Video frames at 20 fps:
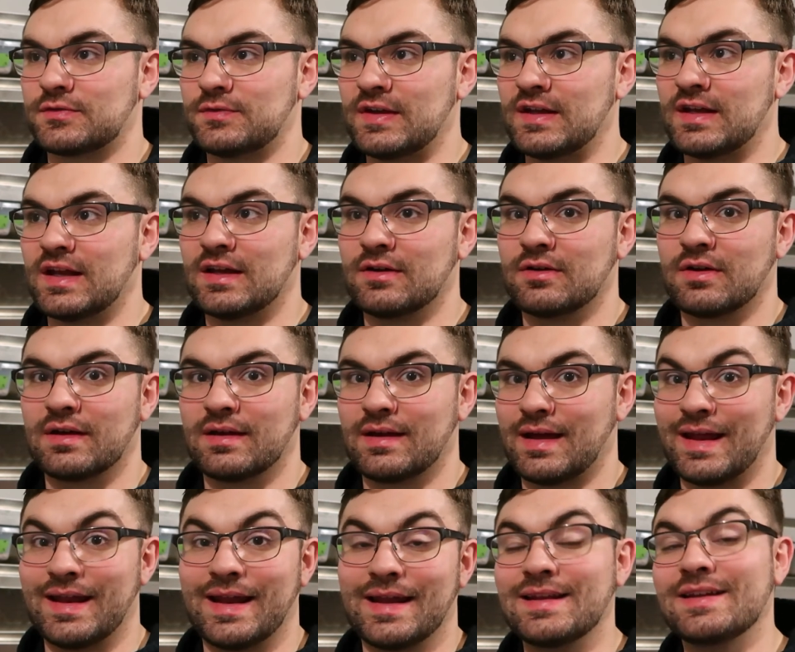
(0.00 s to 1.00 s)
feeding,
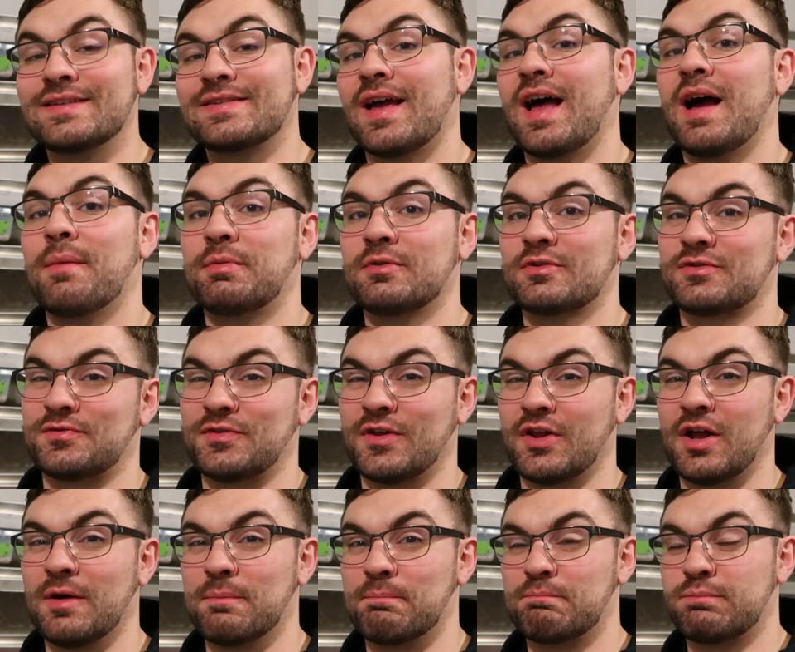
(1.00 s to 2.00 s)
and these hoppers
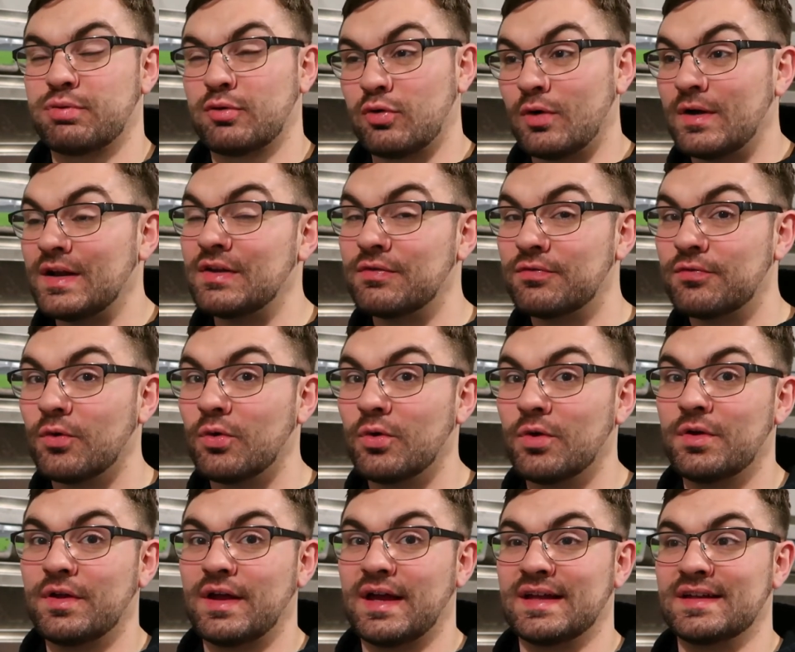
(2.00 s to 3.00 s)
fill up pretty
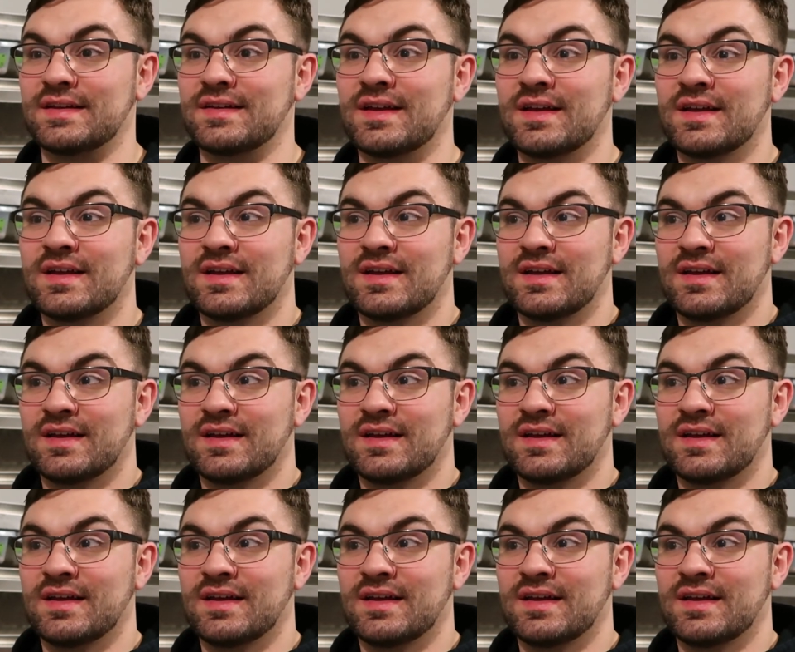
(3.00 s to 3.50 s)
full, and